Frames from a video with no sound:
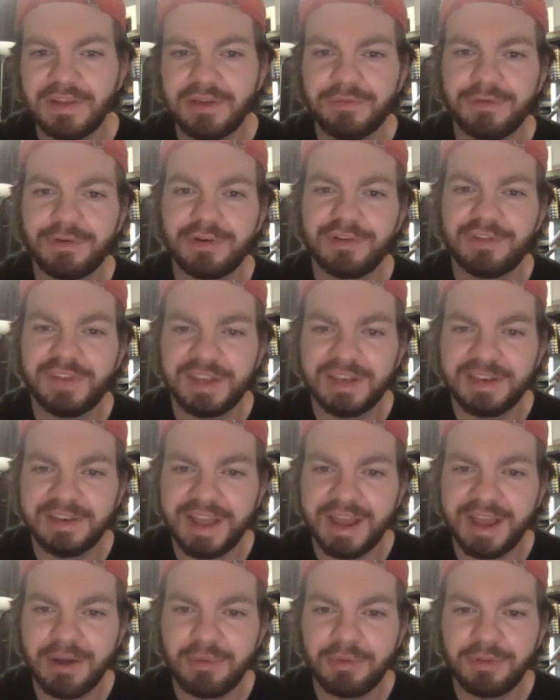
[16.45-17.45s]
for sitting
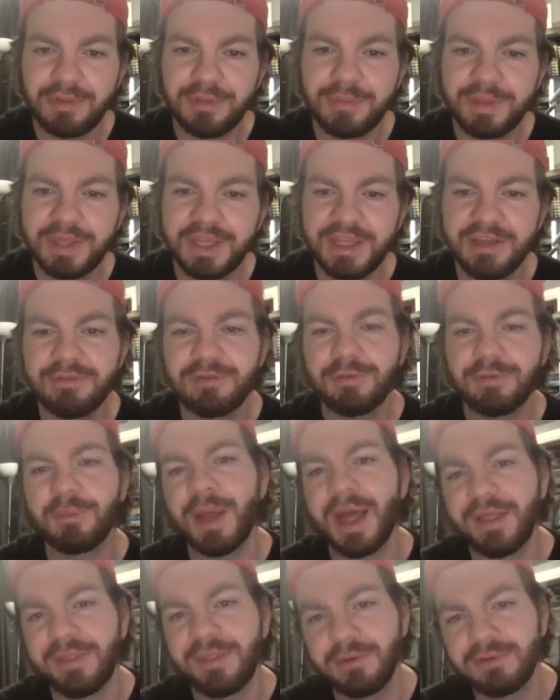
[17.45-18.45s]
down with me from
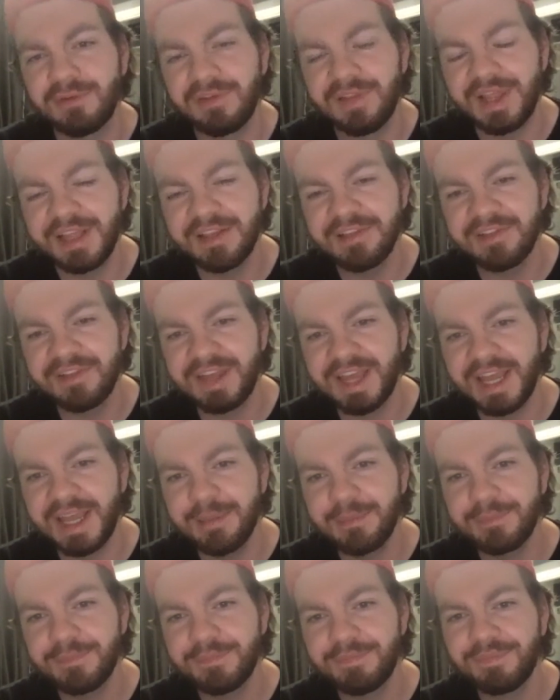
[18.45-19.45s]
Matthews Landscape.
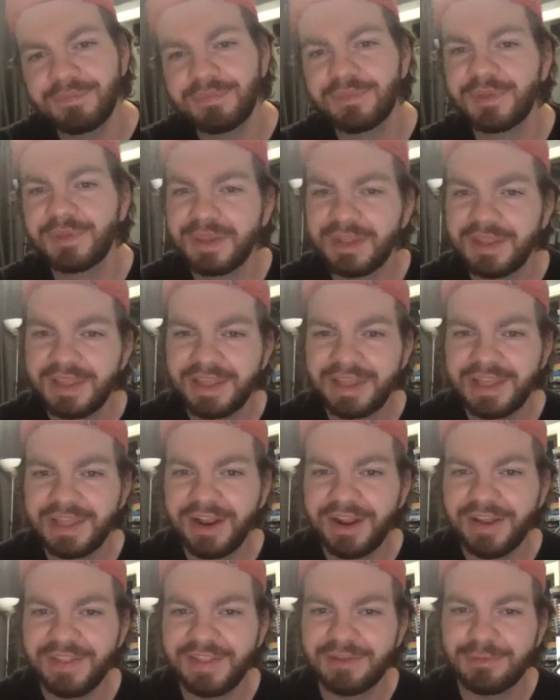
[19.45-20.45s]

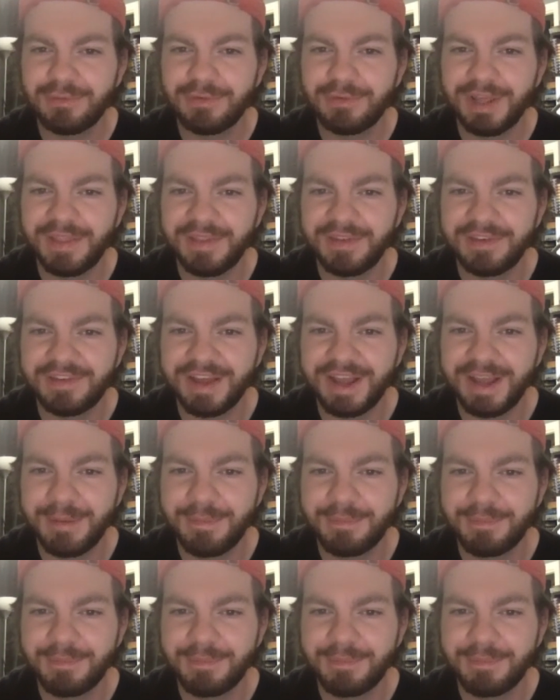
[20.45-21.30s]
Garrett, thanks for taking the time.